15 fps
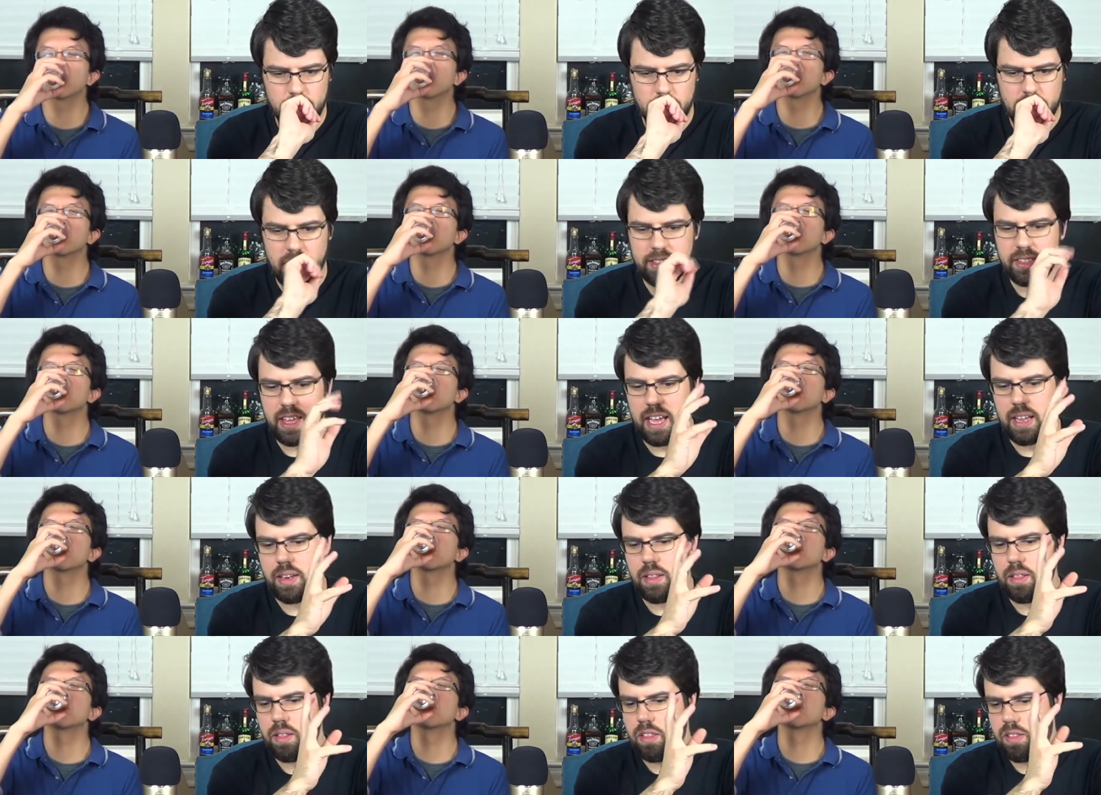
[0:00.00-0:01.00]
Speaker 1: you got that
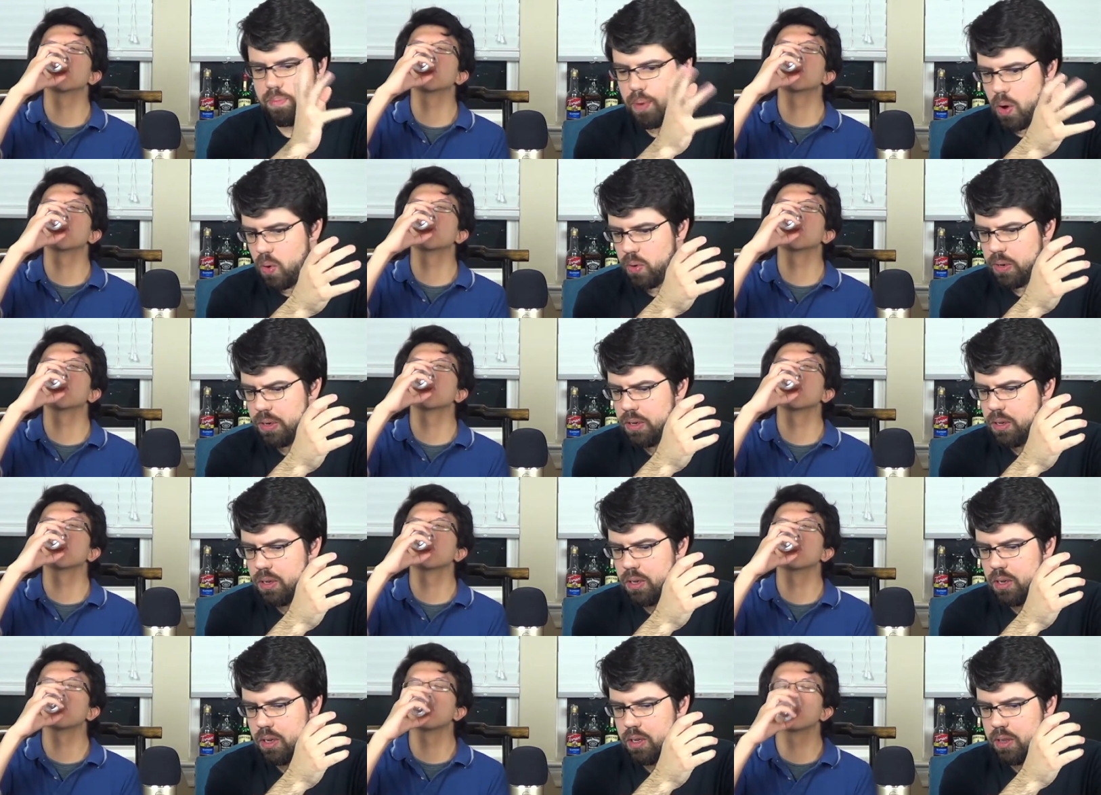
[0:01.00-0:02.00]
smoke
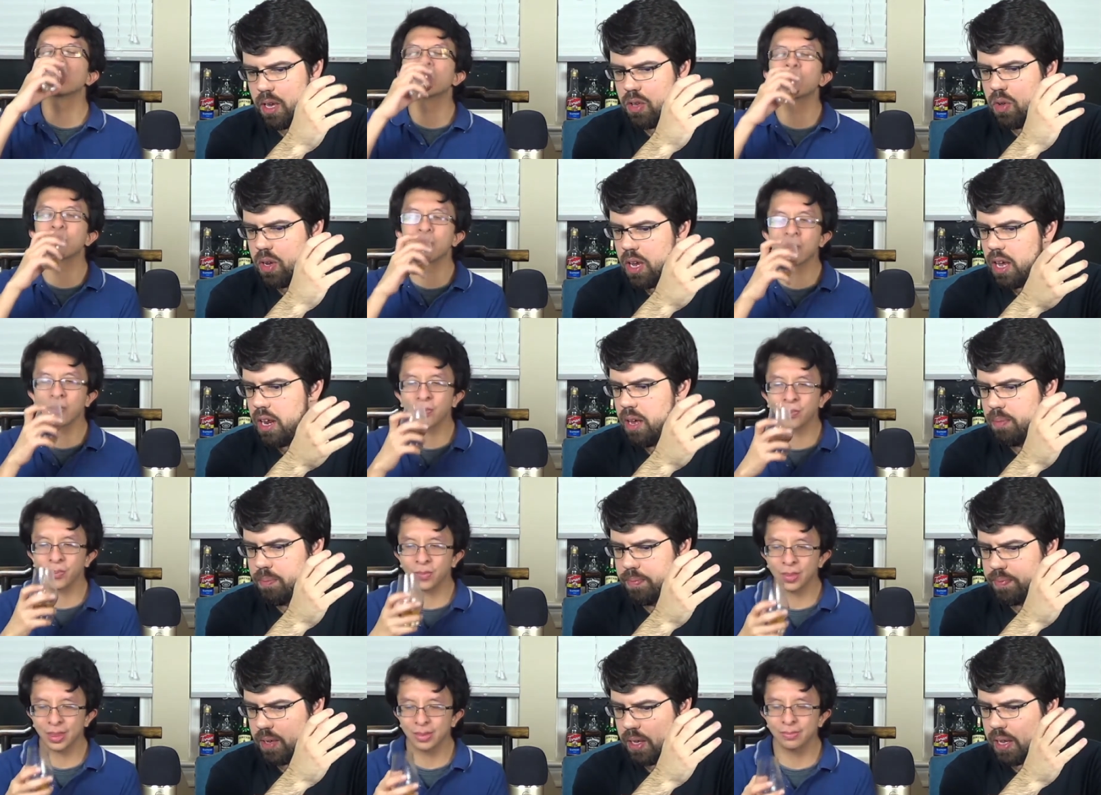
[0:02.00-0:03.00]
that you get
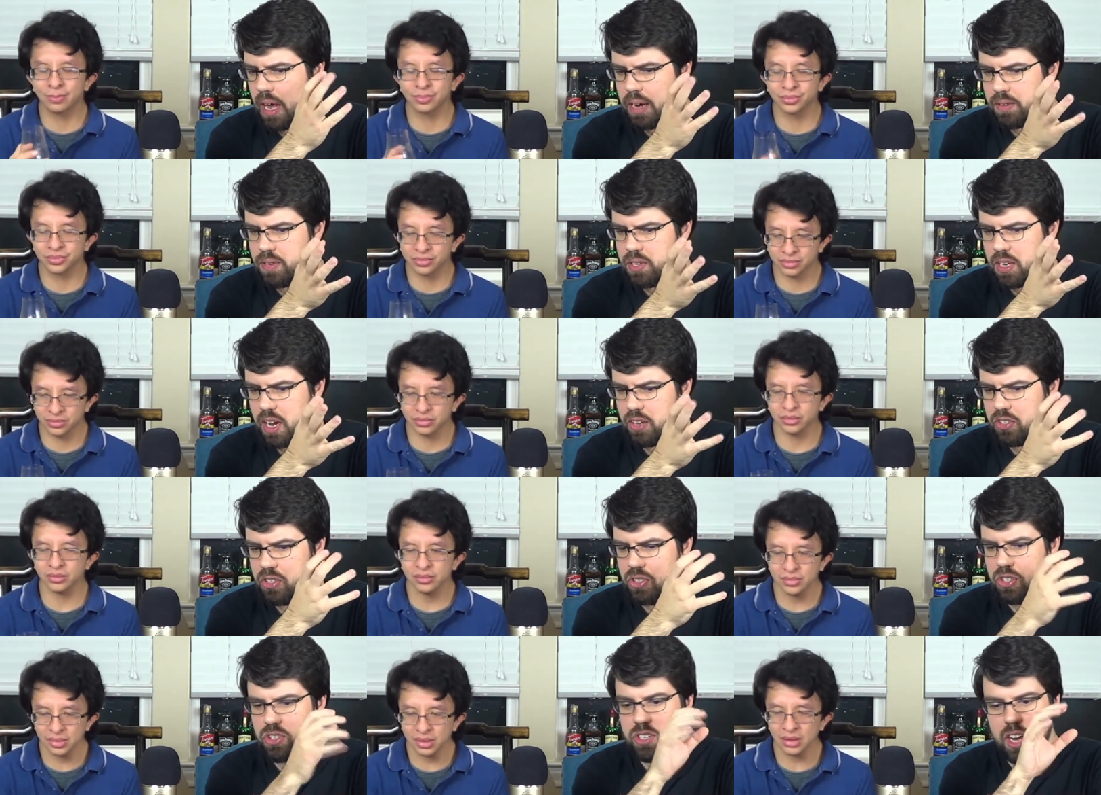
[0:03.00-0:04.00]
in a lot of
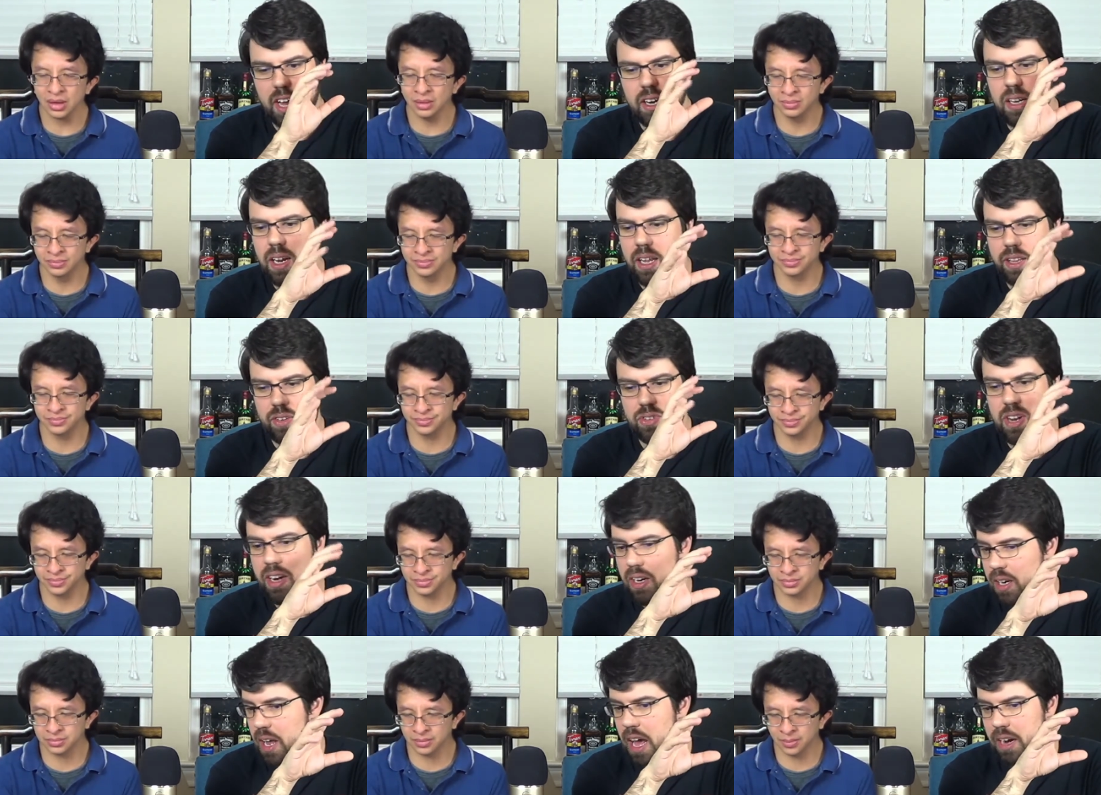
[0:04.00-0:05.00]
scotches. It's not a lot. There's
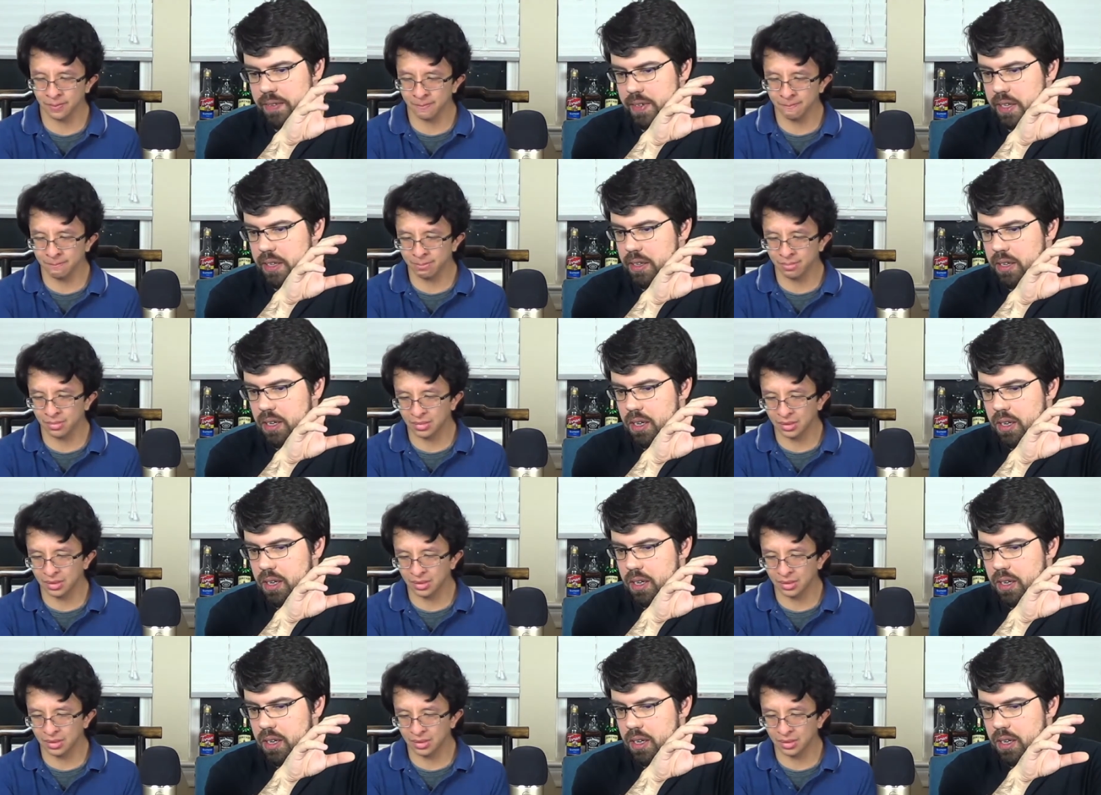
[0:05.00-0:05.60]
not a lot of it.